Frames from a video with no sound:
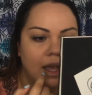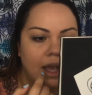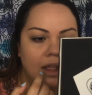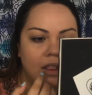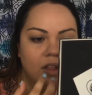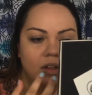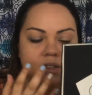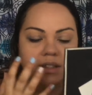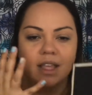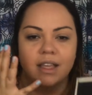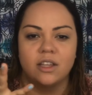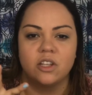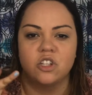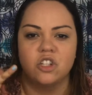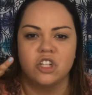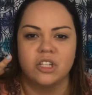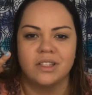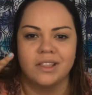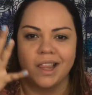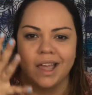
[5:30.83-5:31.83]
It looks like
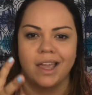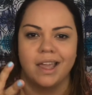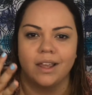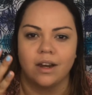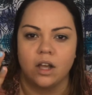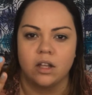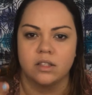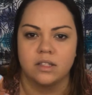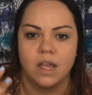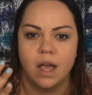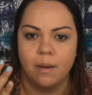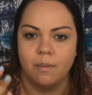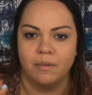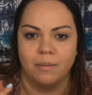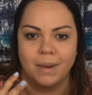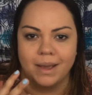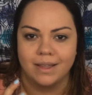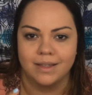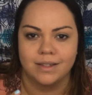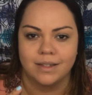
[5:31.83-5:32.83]
it's just laying on top
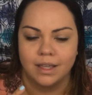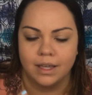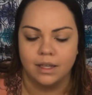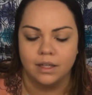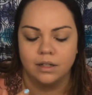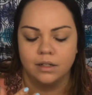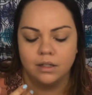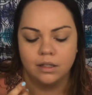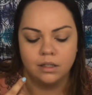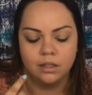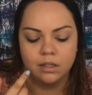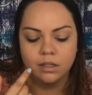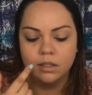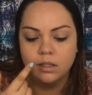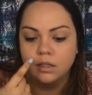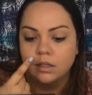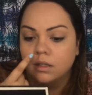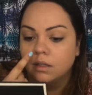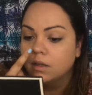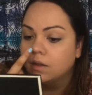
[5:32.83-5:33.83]
of my skin.
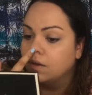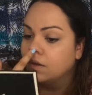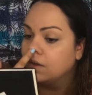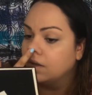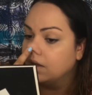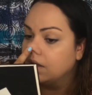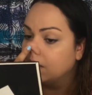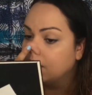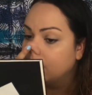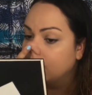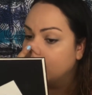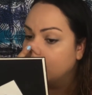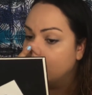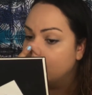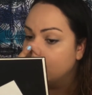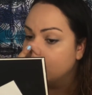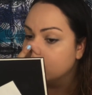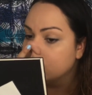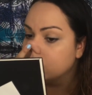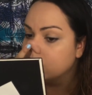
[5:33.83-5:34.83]

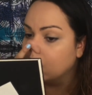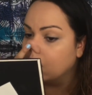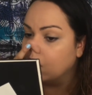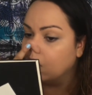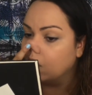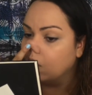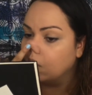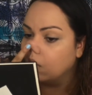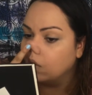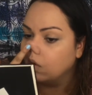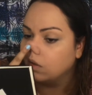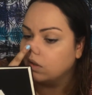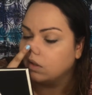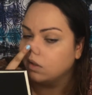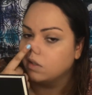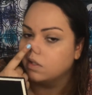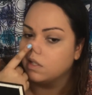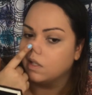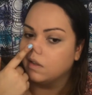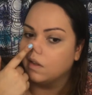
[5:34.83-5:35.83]
So
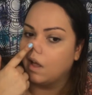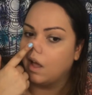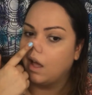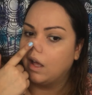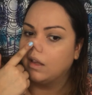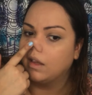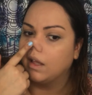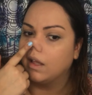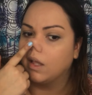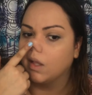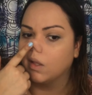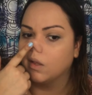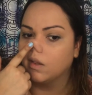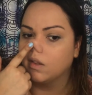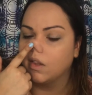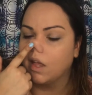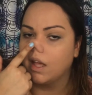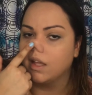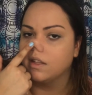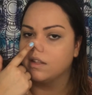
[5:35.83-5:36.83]
you see that,
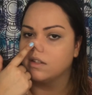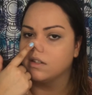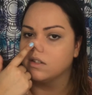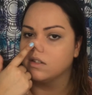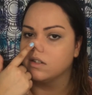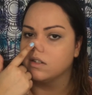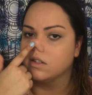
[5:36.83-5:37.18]
like, that